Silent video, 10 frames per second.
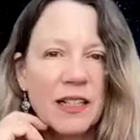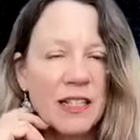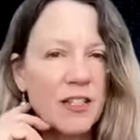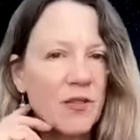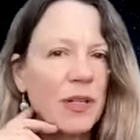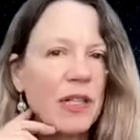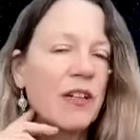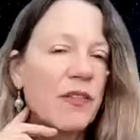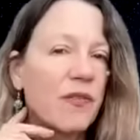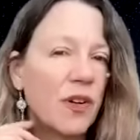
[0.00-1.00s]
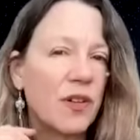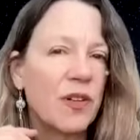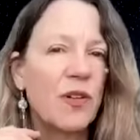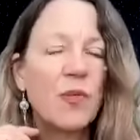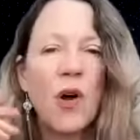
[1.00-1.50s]
This is really good for
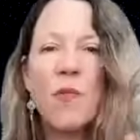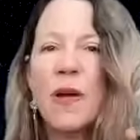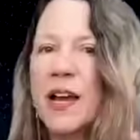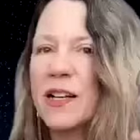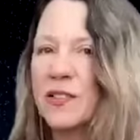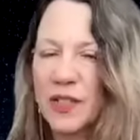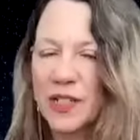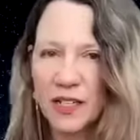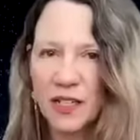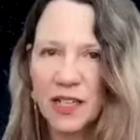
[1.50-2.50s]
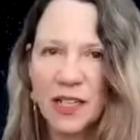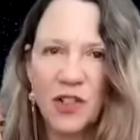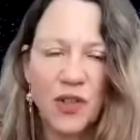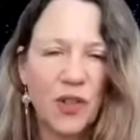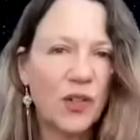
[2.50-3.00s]
new romance, fertility,
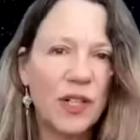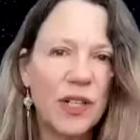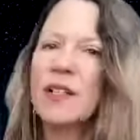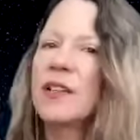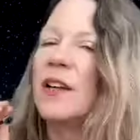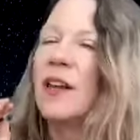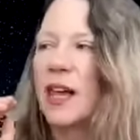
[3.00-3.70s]
children,